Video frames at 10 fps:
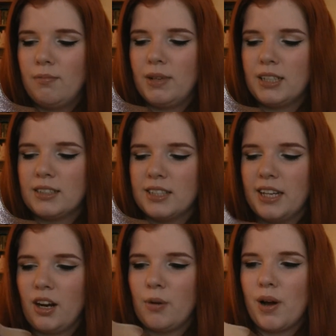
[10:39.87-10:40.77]
because
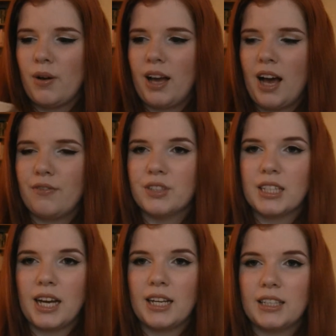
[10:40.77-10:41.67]
they are about half a
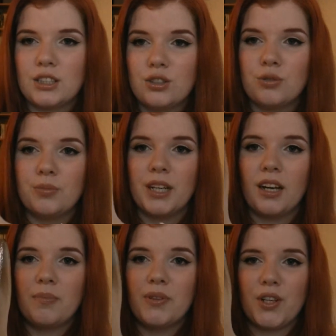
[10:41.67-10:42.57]
size too
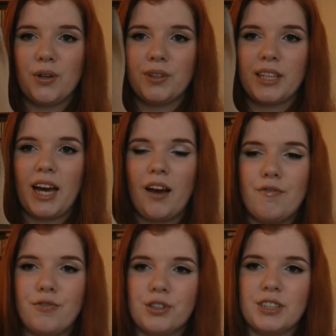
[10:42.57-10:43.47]
big but they only have full